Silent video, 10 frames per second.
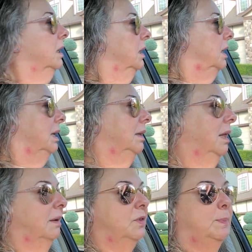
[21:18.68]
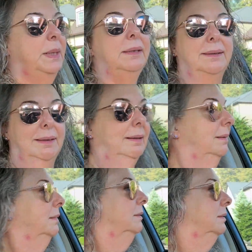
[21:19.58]
he loves pizza.
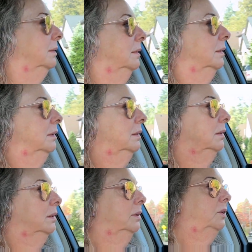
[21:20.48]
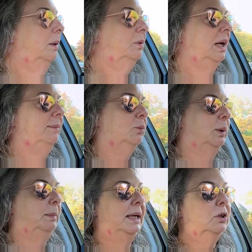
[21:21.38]
Sometimes
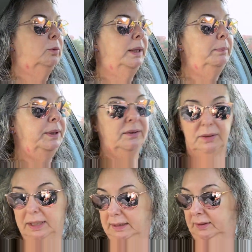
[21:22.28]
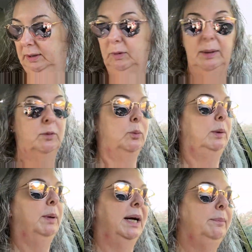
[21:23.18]
we make homemade pizza, sometimes we
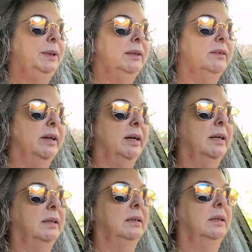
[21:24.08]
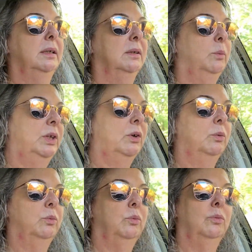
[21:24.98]
buy pizza. We
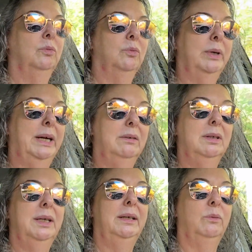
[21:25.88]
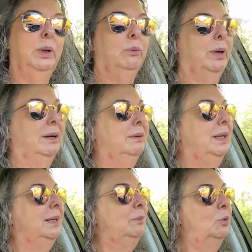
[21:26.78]
don't rarely, we
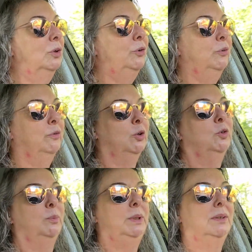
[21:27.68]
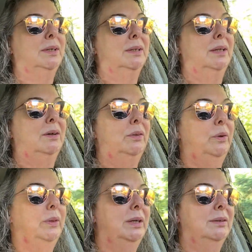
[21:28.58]
rarely anymore do frozen pizza, that,
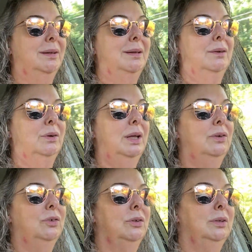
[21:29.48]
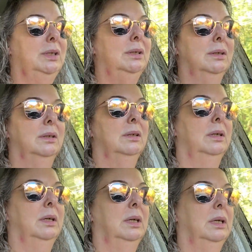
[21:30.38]
although that is a thing occasionally.
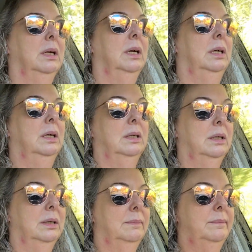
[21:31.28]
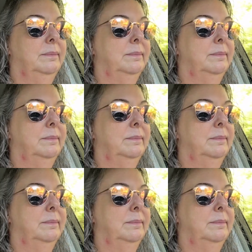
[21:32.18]
Um,